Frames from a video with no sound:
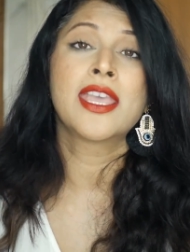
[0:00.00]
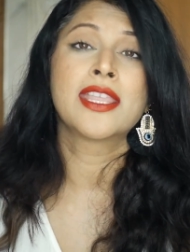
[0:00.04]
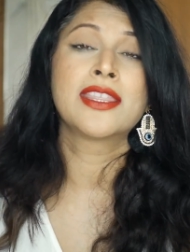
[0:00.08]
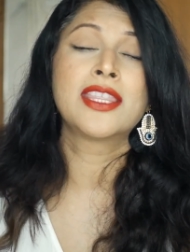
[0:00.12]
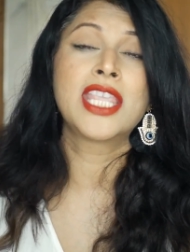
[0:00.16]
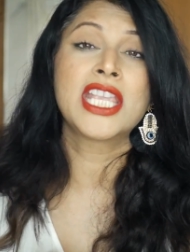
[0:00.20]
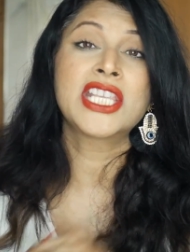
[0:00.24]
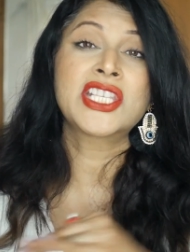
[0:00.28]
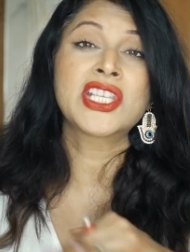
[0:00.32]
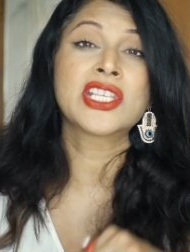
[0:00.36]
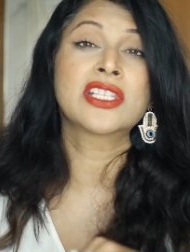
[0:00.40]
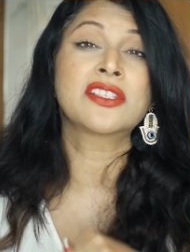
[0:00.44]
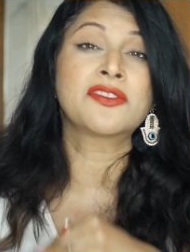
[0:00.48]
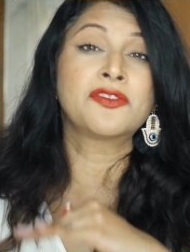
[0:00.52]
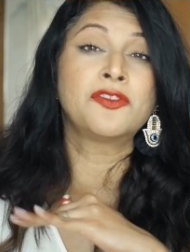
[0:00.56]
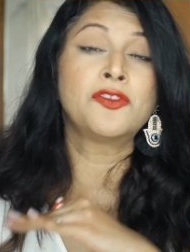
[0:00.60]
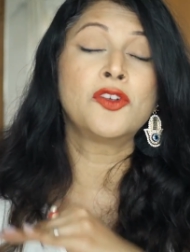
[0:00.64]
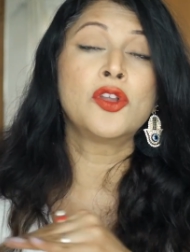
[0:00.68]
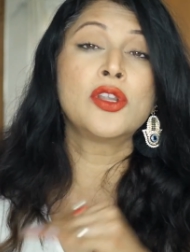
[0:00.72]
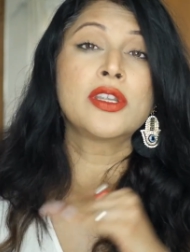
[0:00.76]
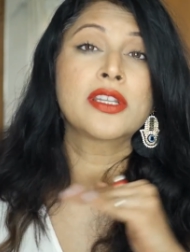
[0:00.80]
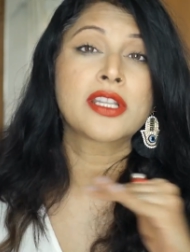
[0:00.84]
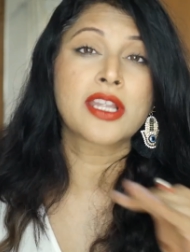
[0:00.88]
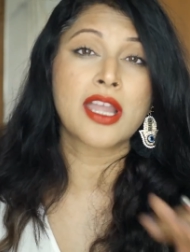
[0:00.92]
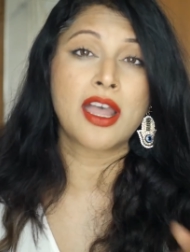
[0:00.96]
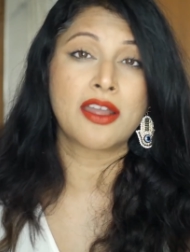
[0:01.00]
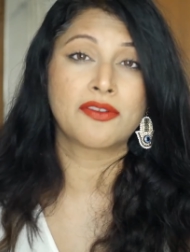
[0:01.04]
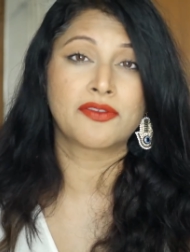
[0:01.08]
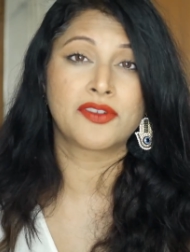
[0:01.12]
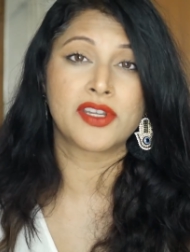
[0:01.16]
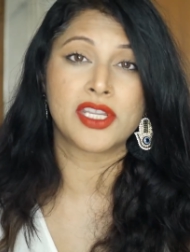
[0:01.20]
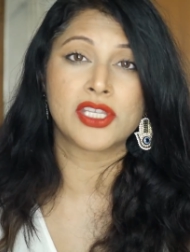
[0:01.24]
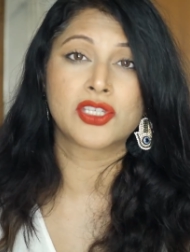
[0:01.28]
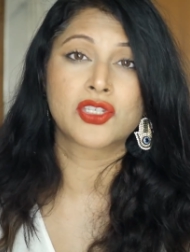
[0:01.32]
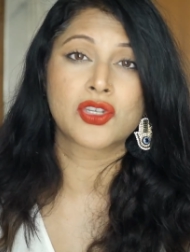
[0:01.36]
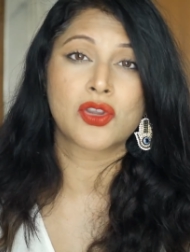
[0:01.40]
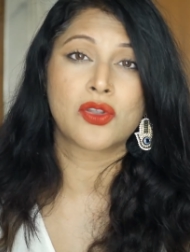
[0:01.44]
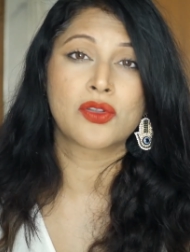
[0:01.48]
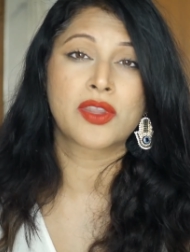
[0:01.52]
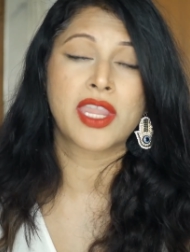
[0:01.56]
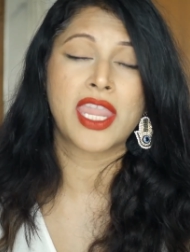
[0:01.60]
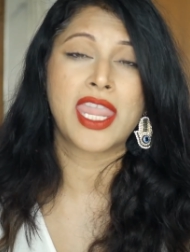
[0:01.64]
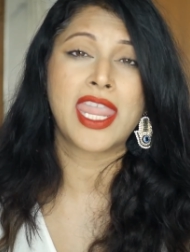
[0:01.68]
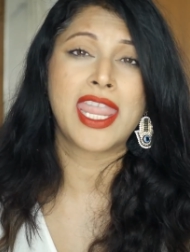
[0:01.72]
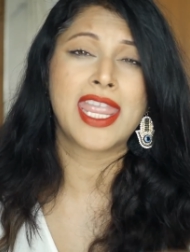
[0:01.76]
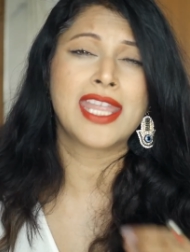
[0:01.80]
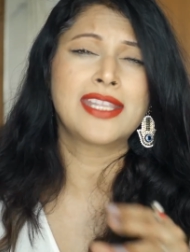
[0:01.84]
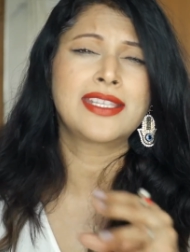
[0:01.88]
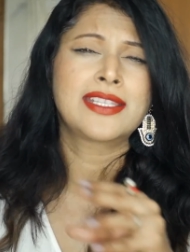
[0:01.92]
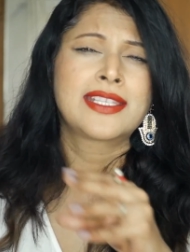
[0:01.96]
This is full coverage,
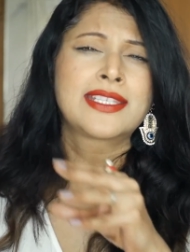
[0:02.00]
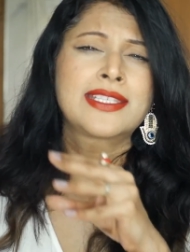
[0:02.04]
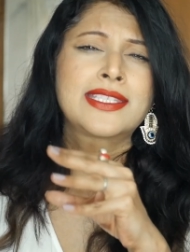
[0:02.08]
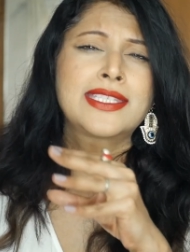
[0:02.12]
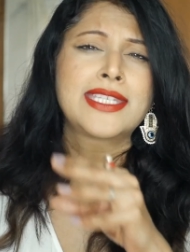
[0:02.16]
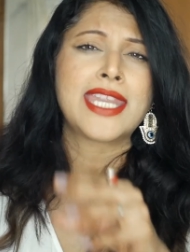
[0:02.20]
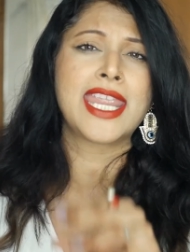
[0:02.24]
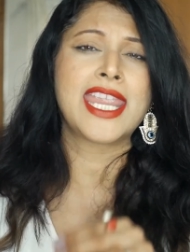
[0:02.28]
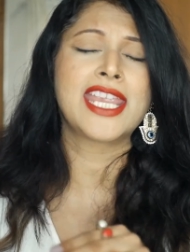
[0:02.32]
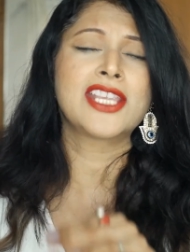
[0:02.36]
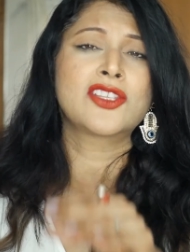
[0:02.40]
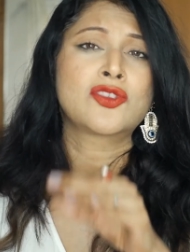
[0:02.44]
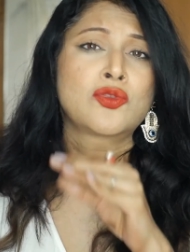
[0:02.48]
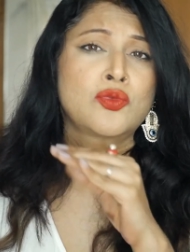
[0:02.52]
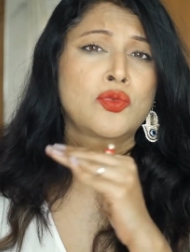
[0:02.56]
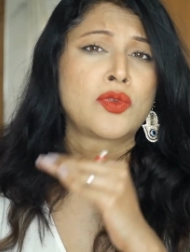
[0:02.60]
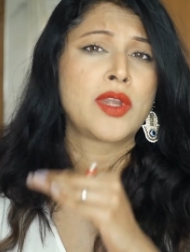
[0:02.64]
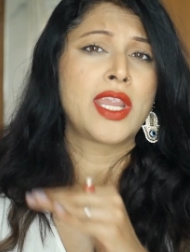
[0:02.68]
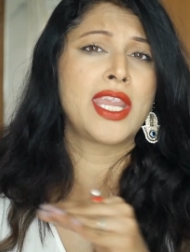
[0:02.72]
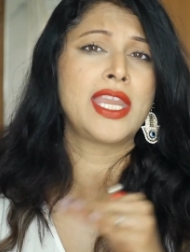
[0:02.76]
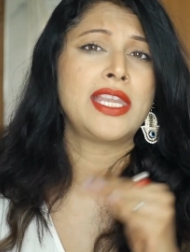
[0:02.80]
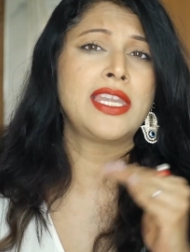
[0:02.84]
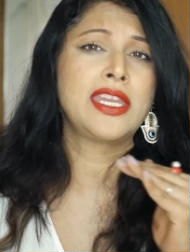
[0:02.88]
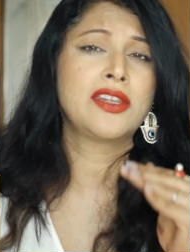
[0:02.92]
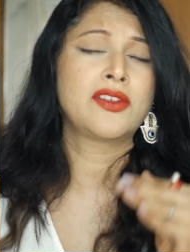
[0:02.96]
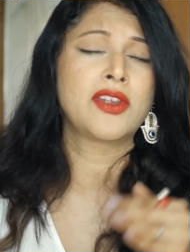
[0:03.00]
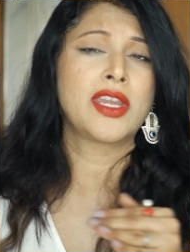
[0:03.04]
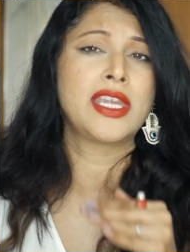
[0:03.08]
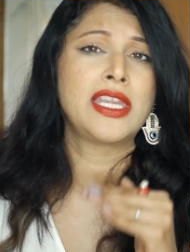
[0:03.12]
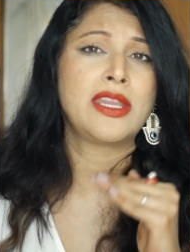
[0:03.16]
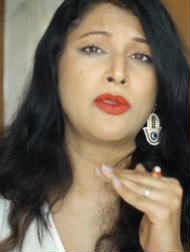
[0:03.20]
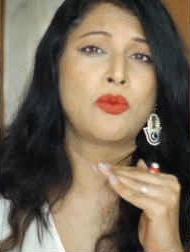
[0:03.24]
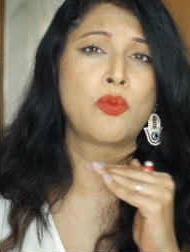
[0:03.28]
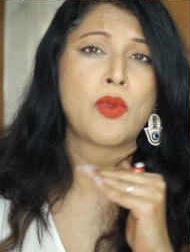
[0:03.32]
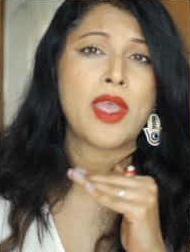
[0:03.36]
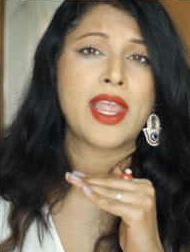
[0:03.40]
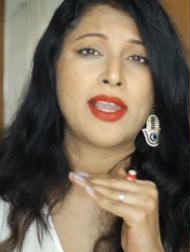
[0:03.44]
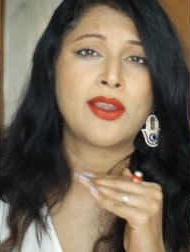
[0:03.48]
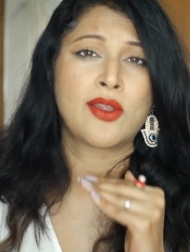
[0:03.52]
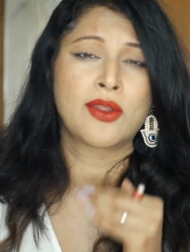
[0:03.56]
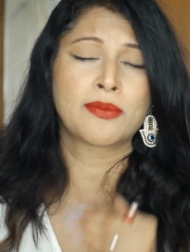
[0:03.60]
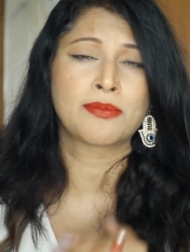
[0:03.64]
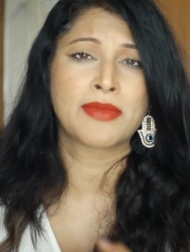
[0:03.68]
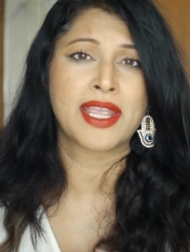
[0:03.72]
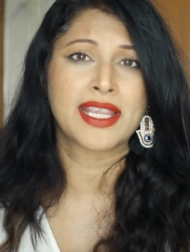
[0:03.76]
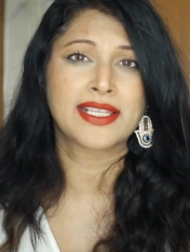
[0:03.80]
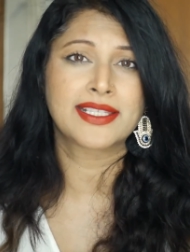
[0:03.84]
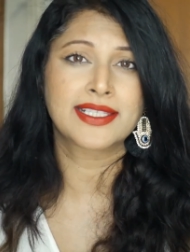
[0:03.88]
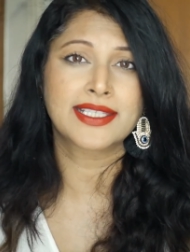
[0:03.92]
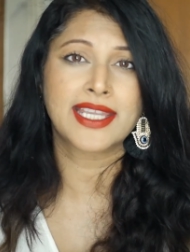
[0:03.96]
okay? It stays really well on
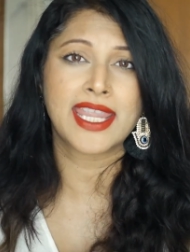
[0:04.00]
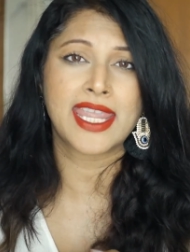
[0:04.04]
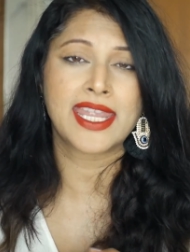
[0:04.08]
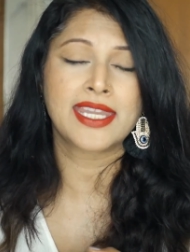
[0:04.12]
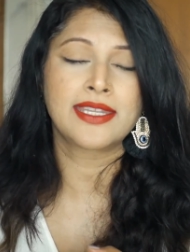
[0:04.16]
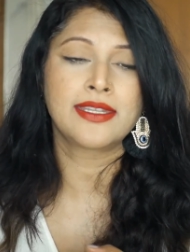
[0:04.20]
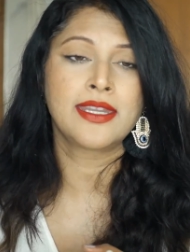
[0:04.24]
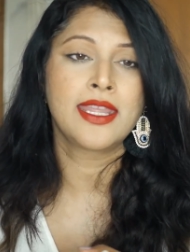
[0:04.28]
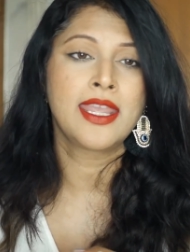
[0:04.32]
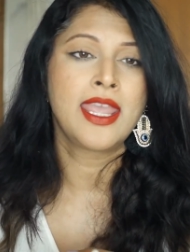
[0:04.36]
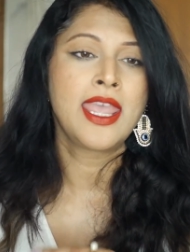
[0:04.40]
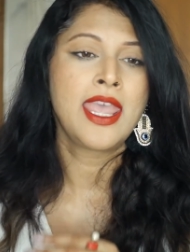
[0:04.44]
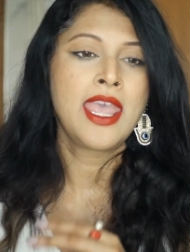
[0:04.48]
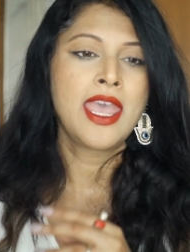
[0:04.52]
my skin.